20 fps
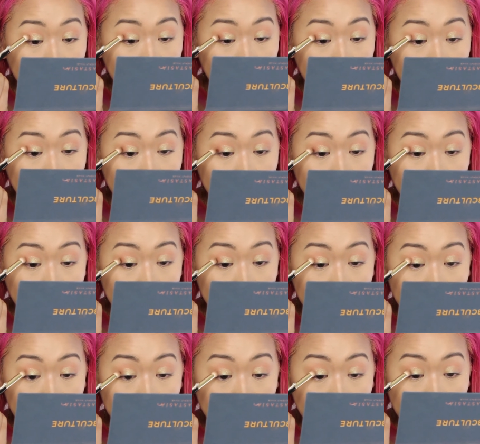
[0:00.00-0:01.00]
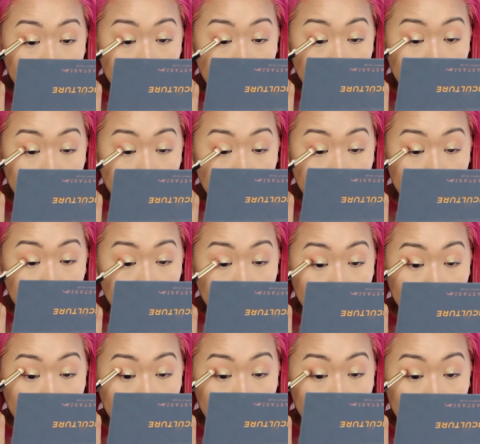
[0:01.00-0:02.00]
pigment really well.
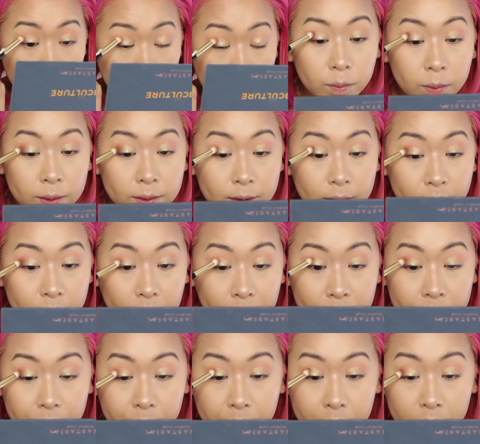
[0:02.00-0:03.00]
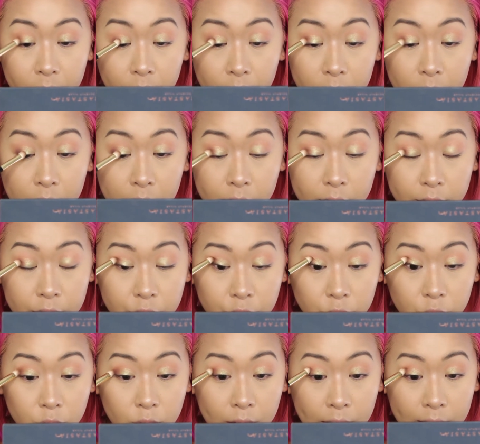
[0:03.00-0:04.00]
But sometimes depending on how I
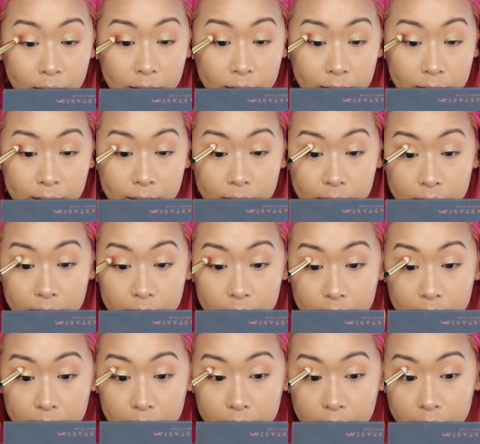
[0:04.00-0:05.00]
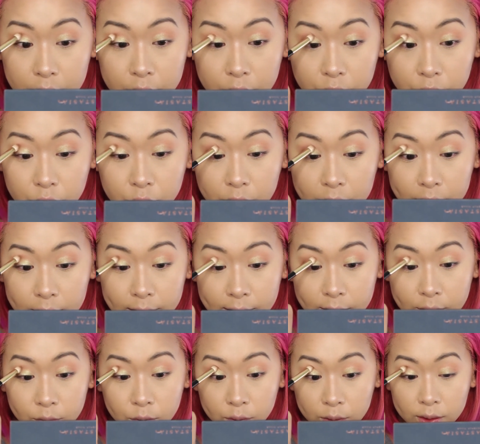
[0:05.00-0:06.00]
dry it, it
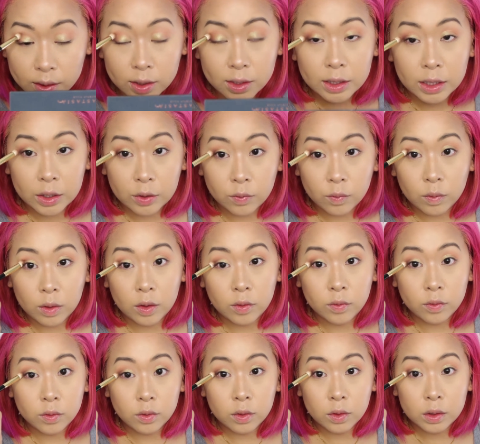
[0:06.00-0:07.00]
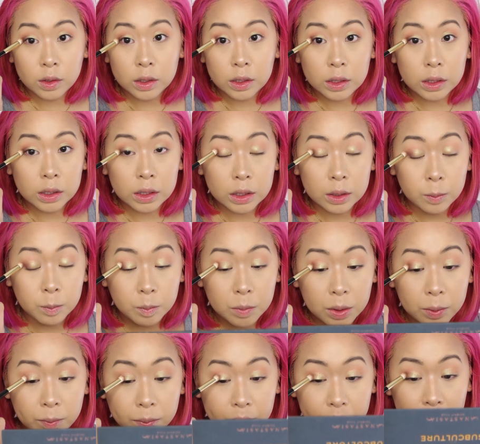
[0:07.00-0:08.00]
dries really like ruffled, and then
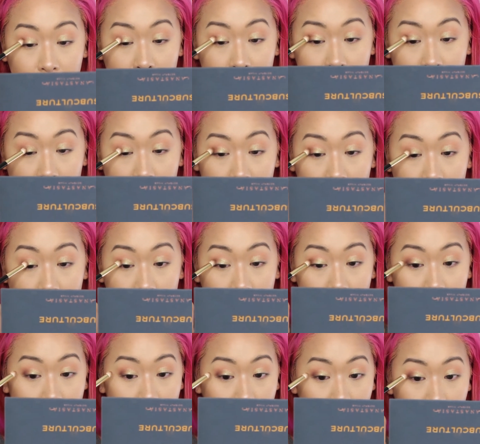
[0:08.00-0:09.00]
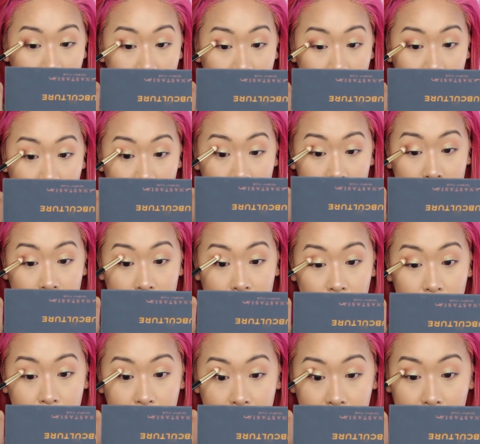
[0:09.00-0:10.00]
my pigment ends up being like
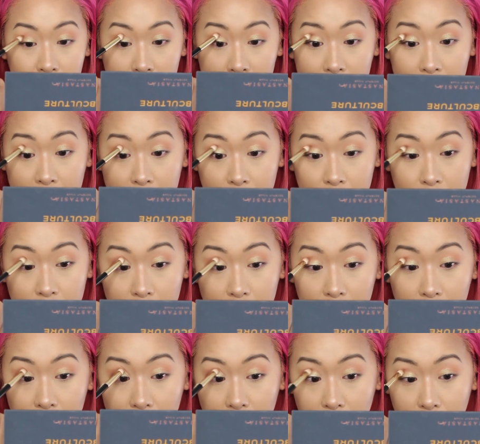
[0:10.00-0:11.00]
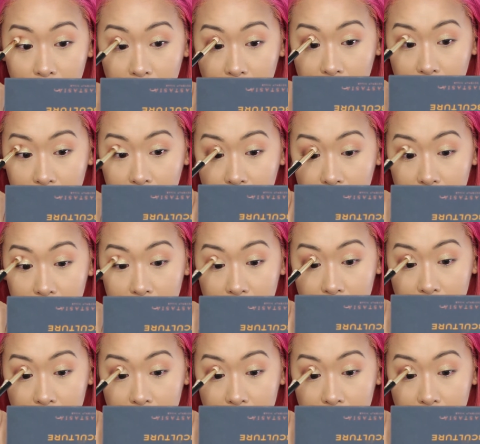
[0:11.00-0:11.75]
muddy looking almost.